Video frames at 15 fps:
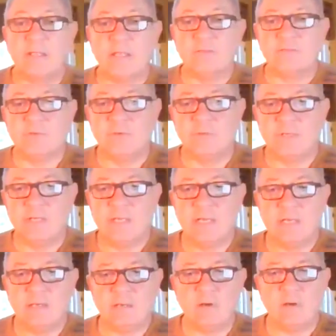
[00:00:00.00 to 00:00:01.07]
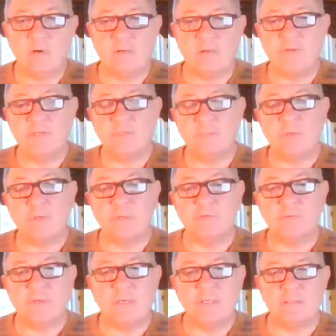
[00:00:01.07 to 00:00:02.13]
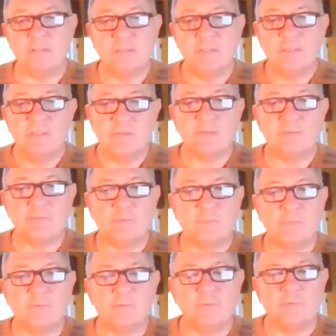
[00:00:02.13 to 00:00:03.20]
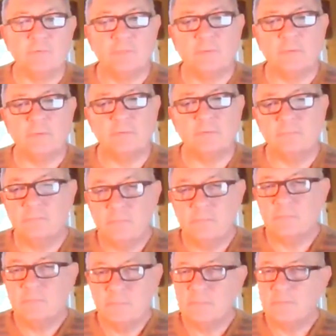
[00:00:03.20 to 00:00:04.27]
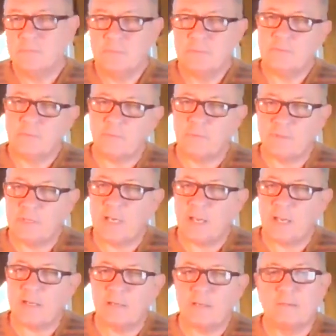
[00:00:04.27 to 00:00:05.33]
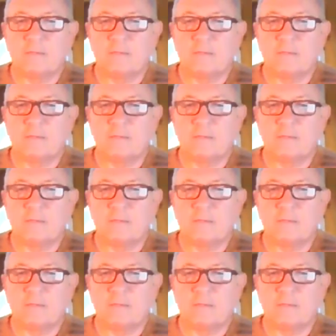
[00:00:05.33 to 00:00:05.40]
And so you can't go on Facebook and say, these are the rules when they're really not.